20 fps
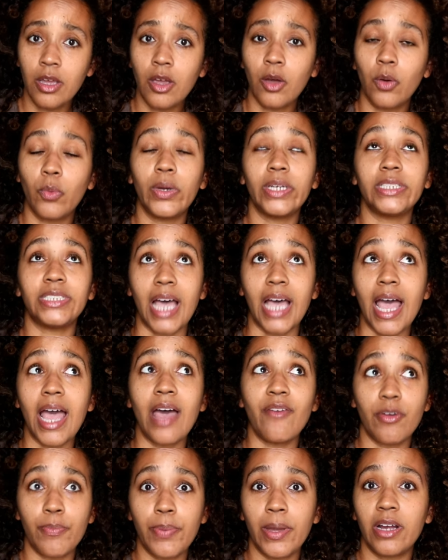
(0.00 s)
which I
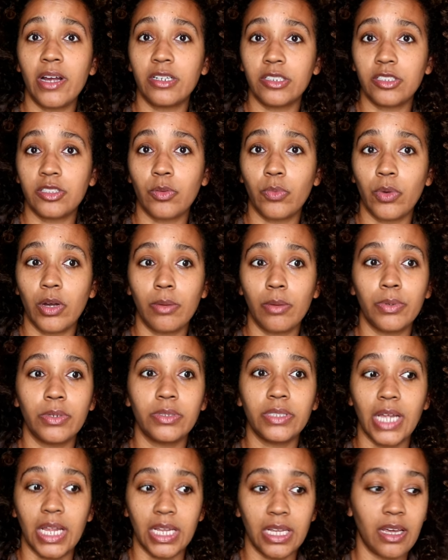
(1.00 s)
have a pair of Sorel
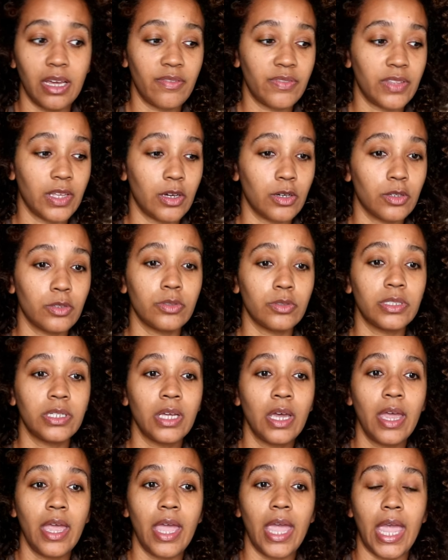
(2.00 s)
boots. I love those.
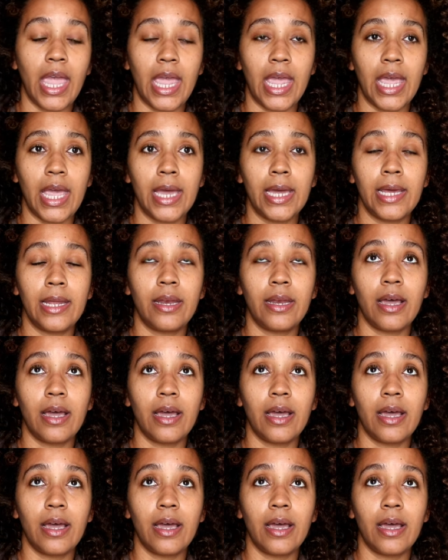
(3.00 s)
And